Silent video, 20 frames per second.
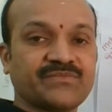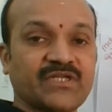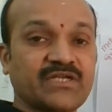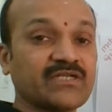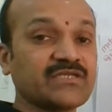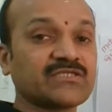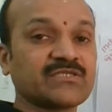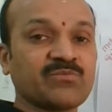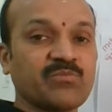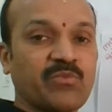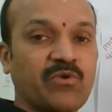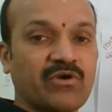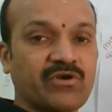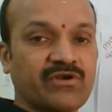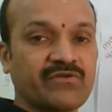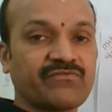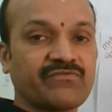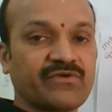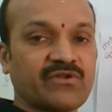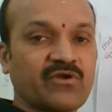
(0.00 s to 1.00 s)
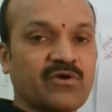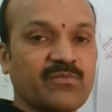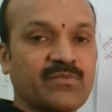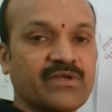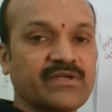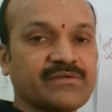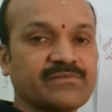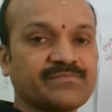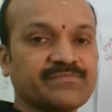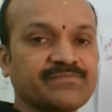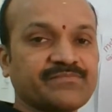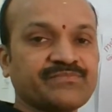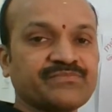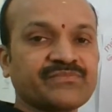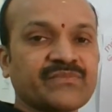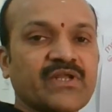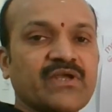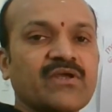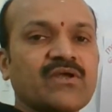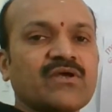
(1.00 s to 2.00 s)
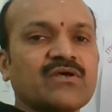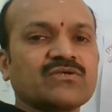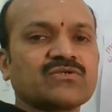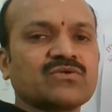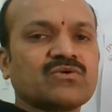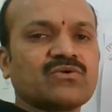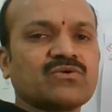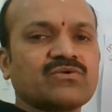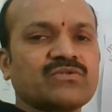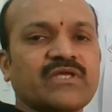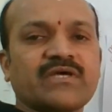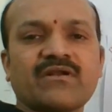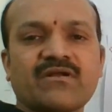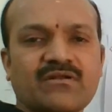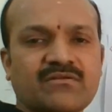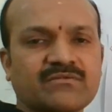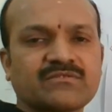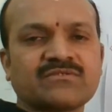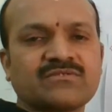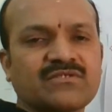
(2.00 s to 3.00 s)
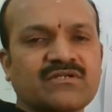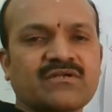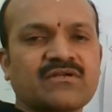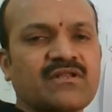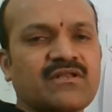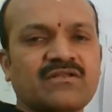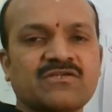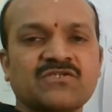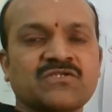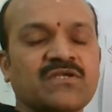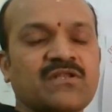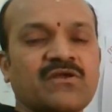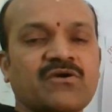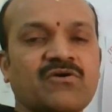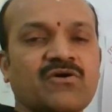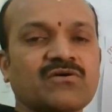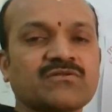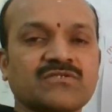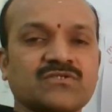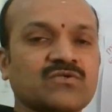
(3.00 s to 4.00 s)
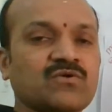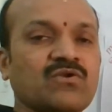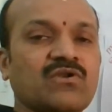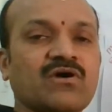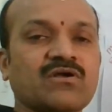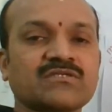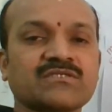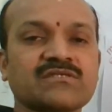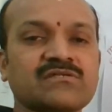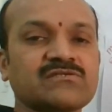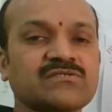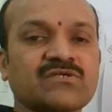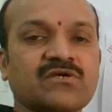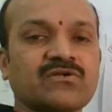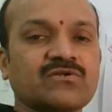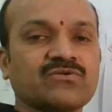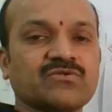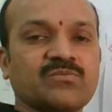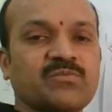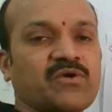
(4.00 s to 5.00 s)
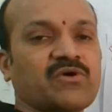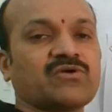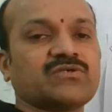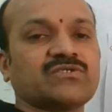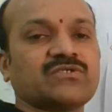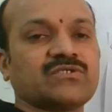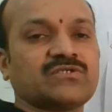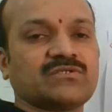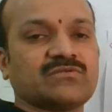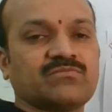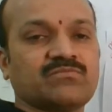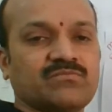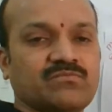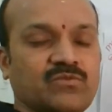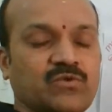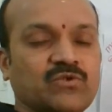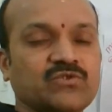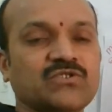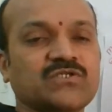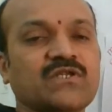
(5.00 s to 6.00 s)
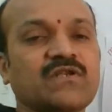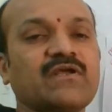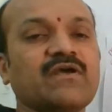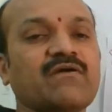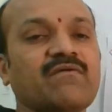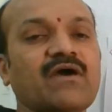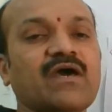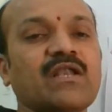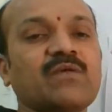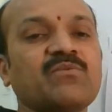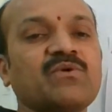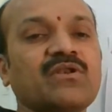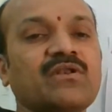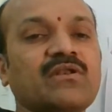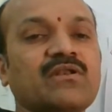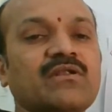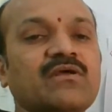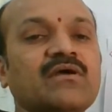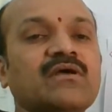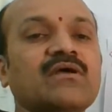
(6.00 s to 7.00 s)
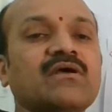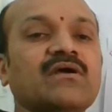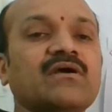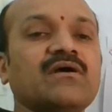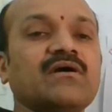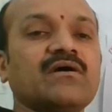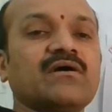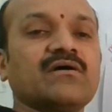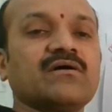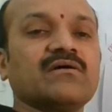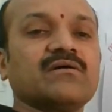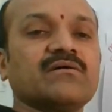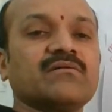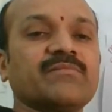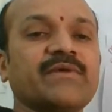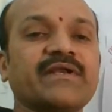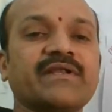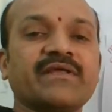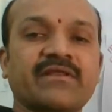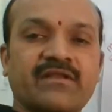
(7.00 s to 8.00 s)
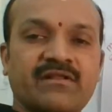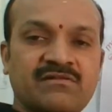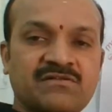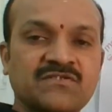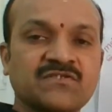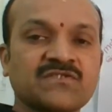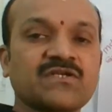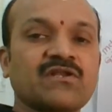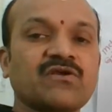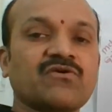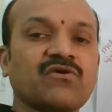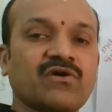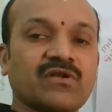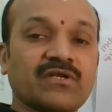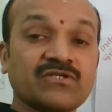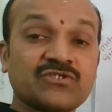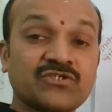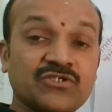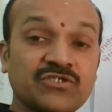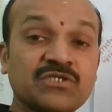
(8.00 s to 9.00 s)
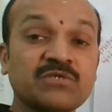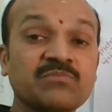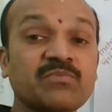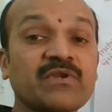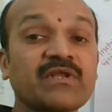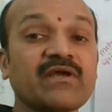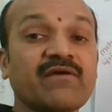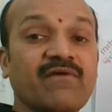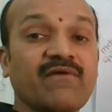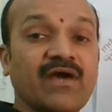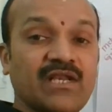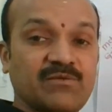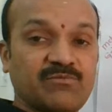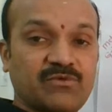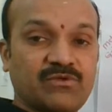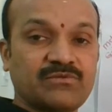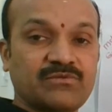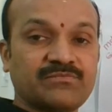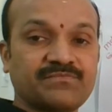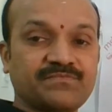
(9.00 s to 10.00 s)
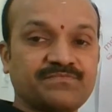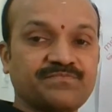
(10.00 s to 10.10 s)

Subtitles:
that is important phenomenon. So there are generally silicon solar cells are used because mostly available material is silicon, cheaply available,